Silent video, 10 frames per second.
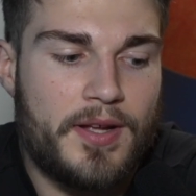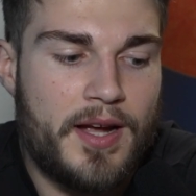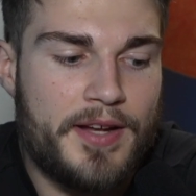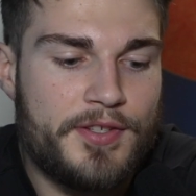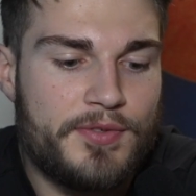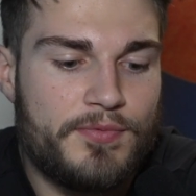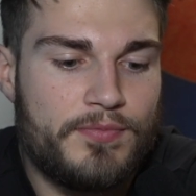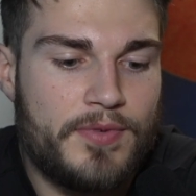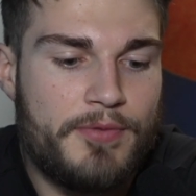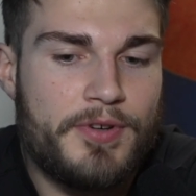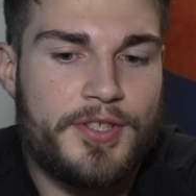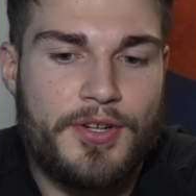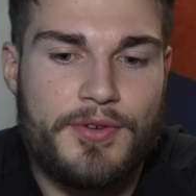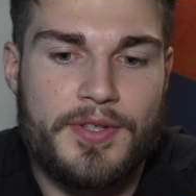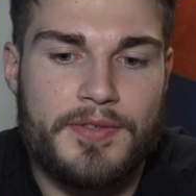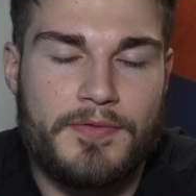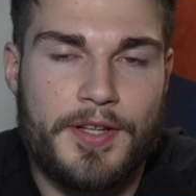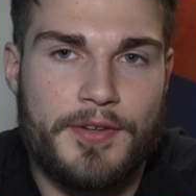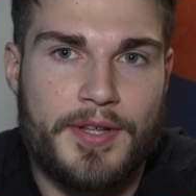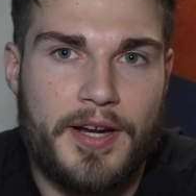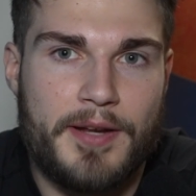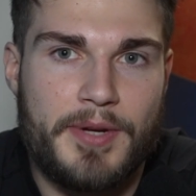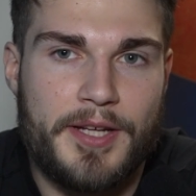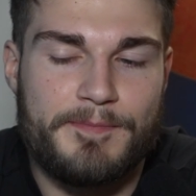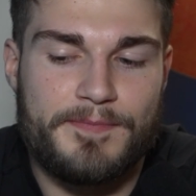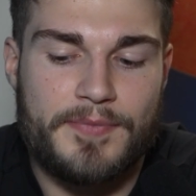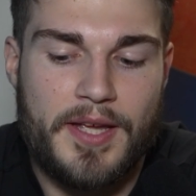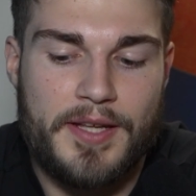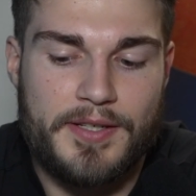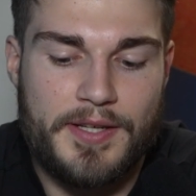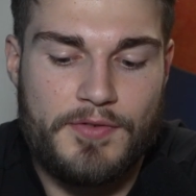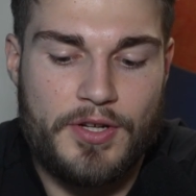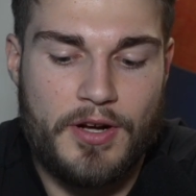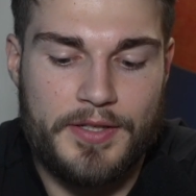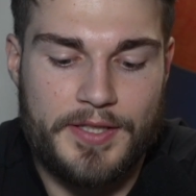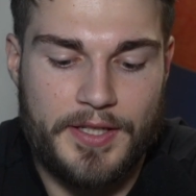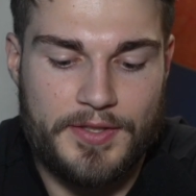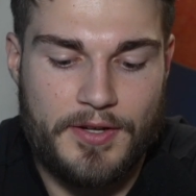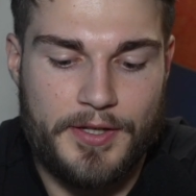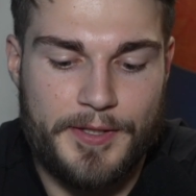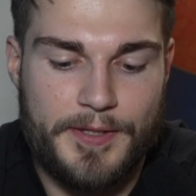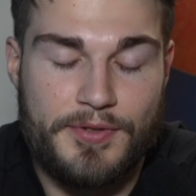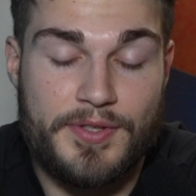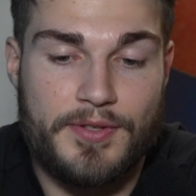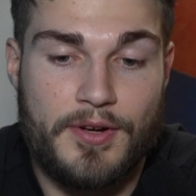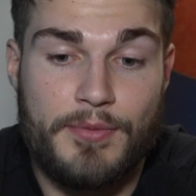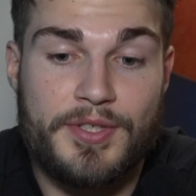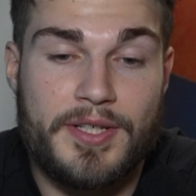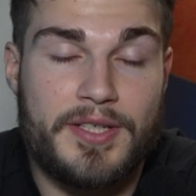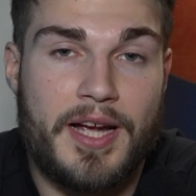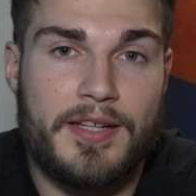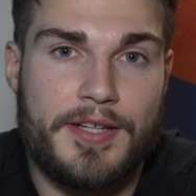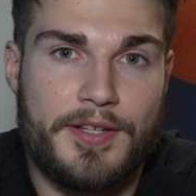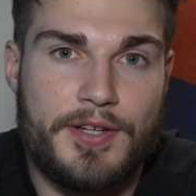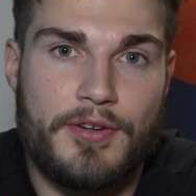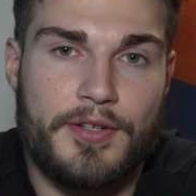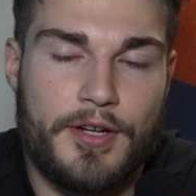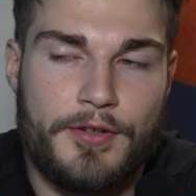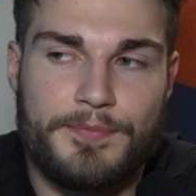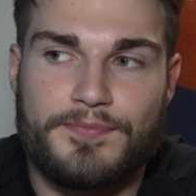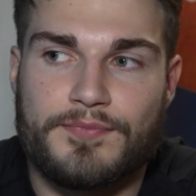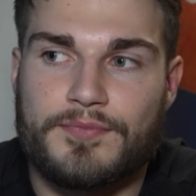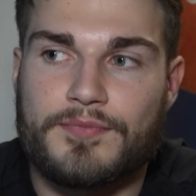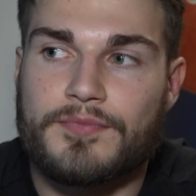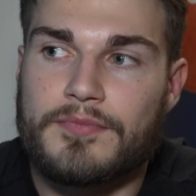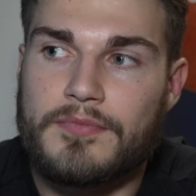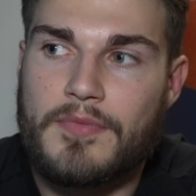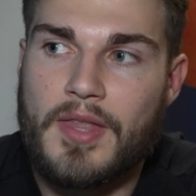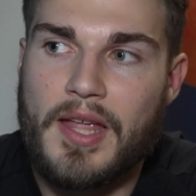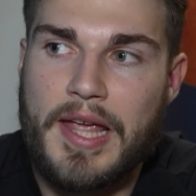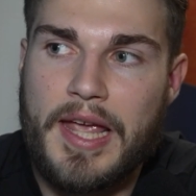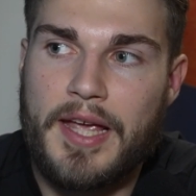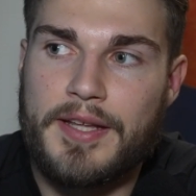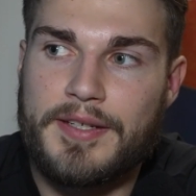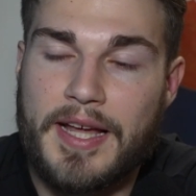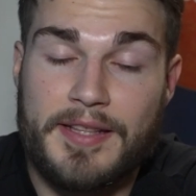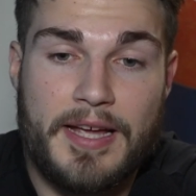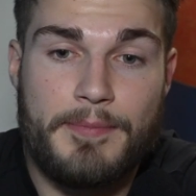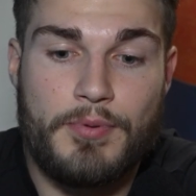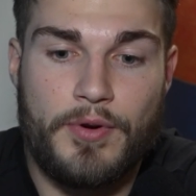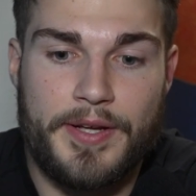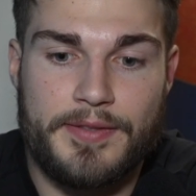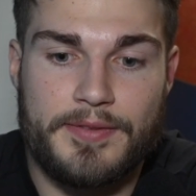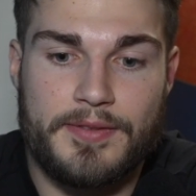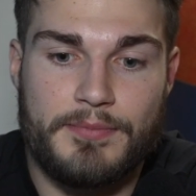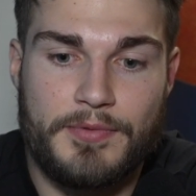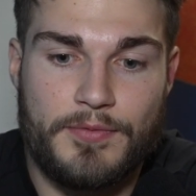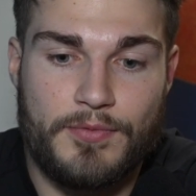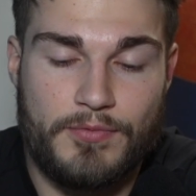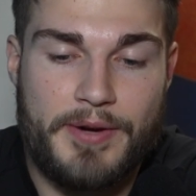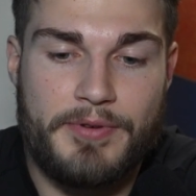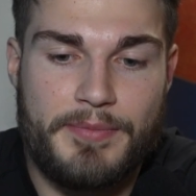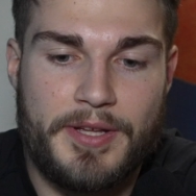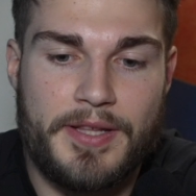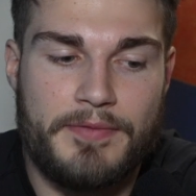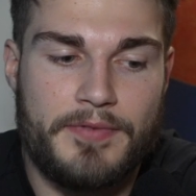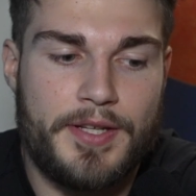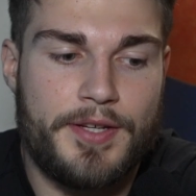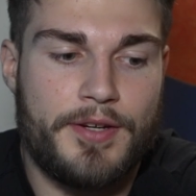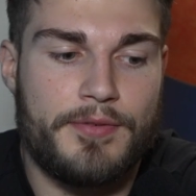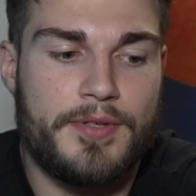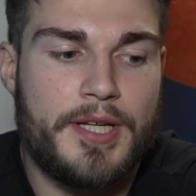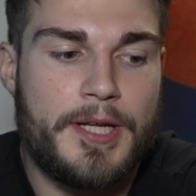I want to show you this video that I made. And to give you context on it, it was almost exactly a year ago. And at that point, right when I made that video,